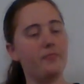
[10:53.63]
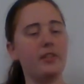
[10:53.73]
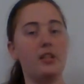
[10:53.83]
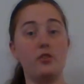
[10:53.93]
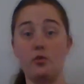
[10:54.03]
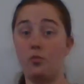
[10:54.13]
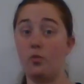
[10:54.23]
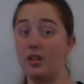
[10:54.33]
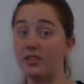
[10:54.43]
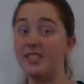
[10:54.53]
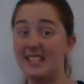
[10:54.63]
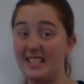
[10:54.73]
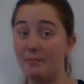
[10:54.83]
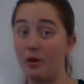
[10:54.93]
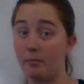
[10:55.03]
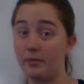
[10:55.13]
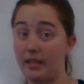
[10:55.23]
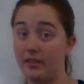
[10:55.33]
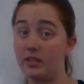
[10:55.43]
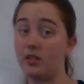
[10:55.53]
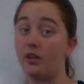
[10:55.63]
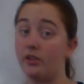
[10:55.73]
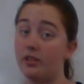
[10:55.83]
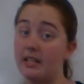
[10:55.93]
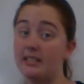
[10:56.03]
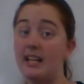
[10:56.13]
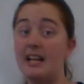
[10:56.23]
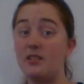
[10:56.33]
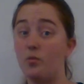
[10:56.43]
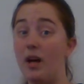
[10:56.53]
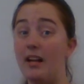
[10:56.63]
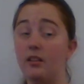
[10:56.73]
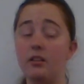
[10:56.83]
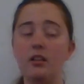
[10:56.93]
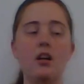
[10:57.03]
because you will see problems like this on your test as well.